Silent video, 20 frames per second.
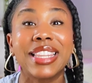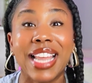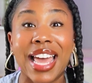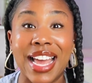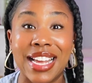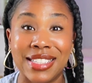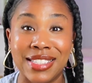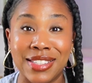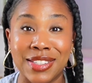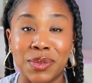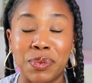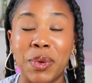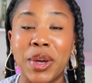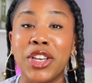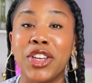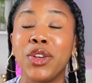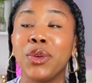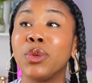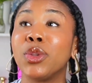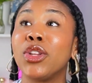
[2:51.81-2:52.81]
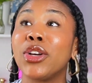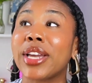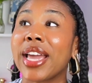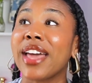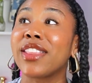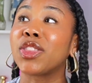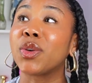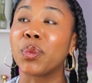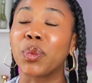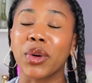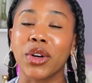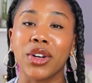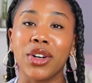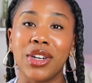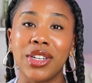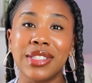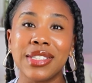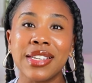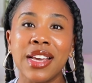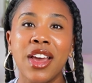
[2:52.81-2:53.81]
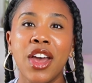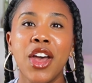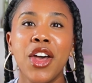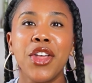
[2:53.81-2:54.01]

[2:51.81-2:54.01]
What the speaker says: lens when you look at the world